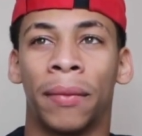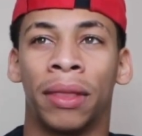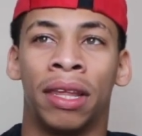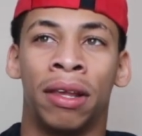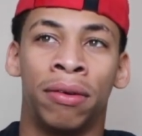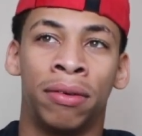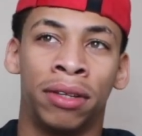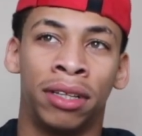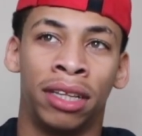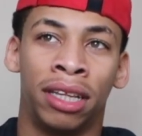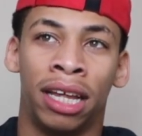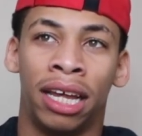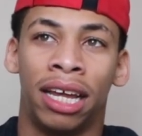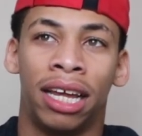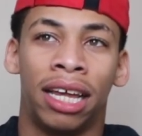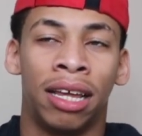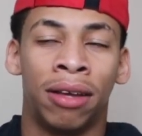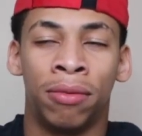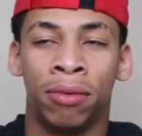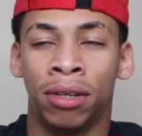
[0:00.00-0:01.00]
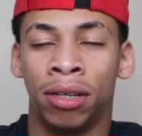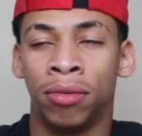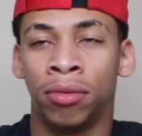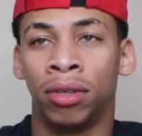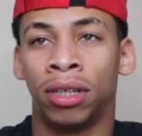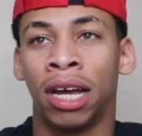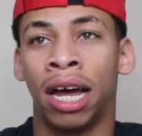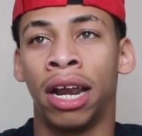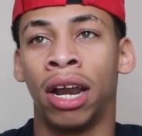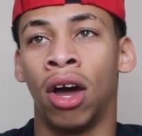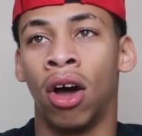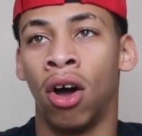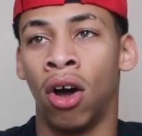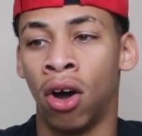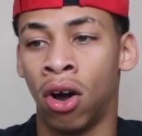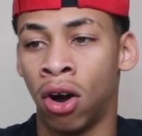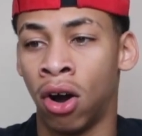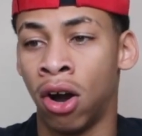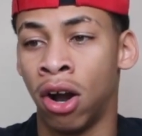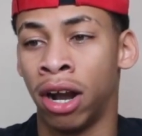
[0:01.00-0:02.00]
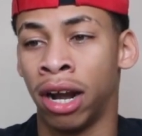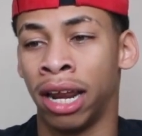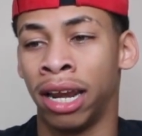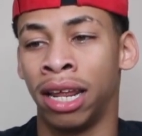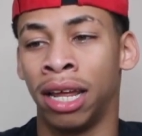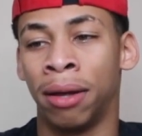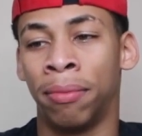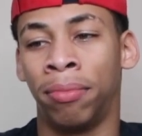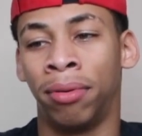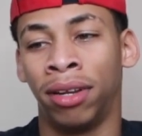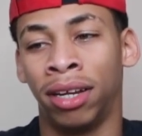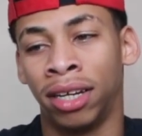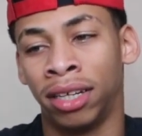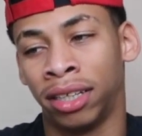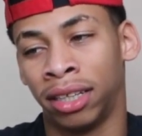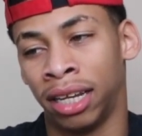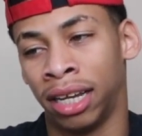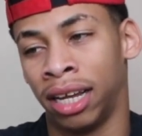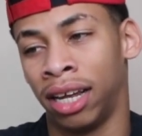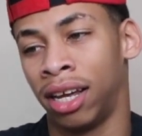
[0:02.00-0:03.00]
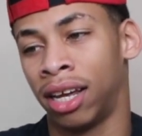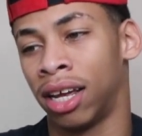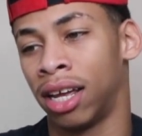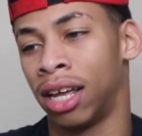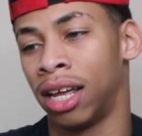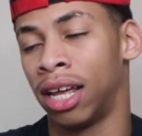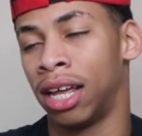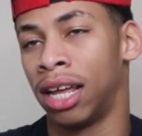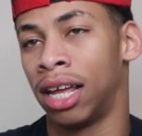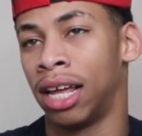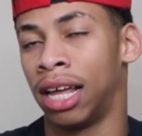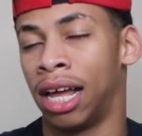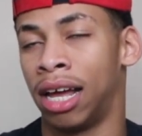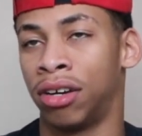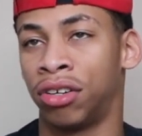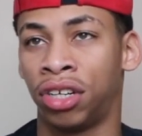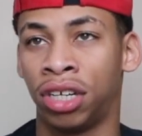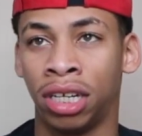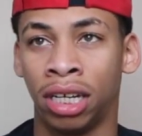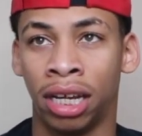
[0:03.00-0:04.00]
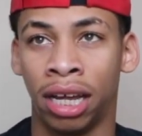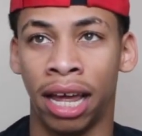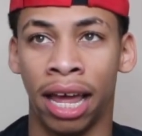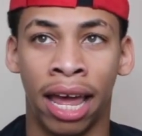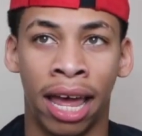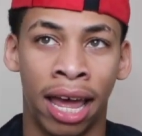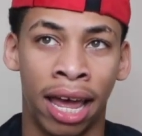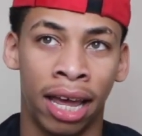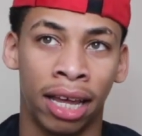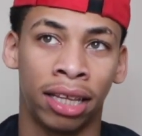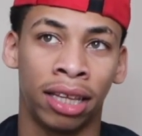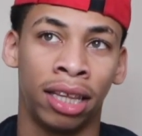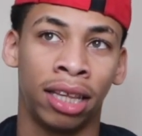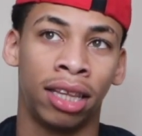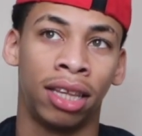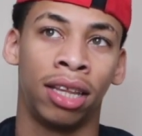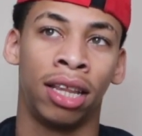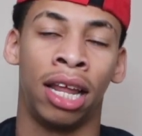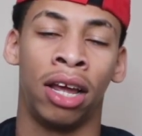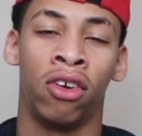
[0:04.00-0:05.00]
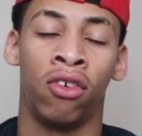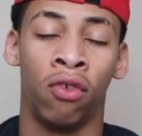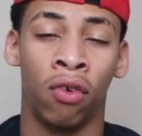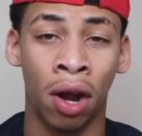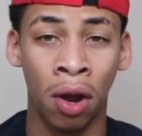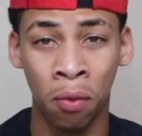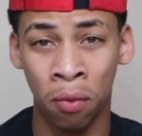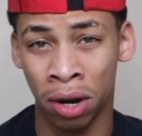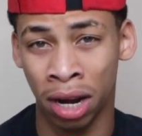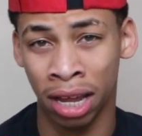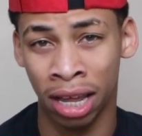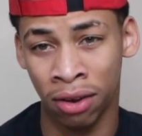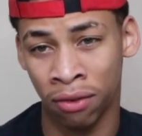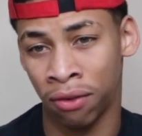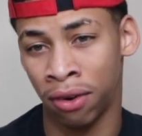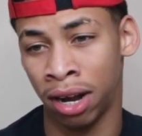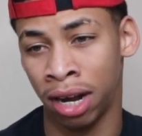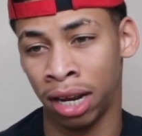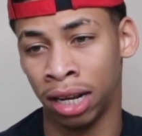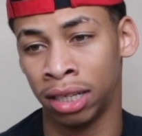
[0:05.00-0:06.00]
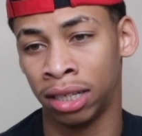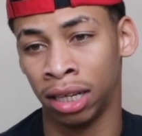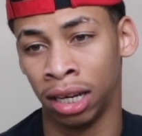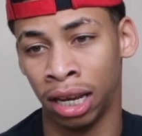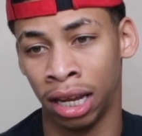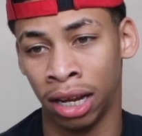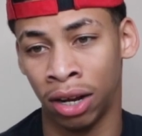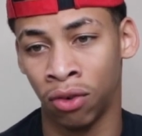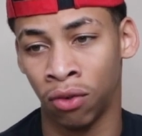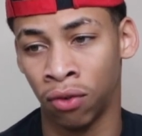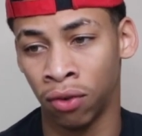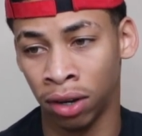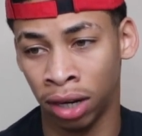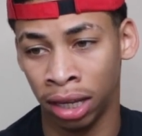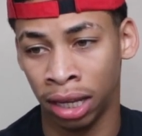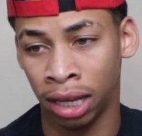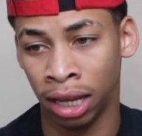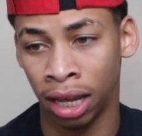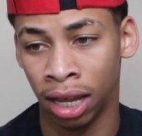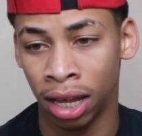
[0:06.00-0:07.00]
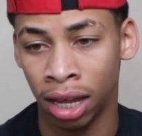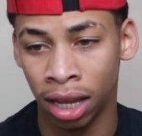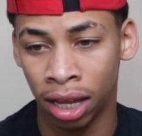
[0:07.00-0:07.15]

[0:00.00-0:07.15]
it was kind of hard. And then plus like how she'd act like right when I get ready to like really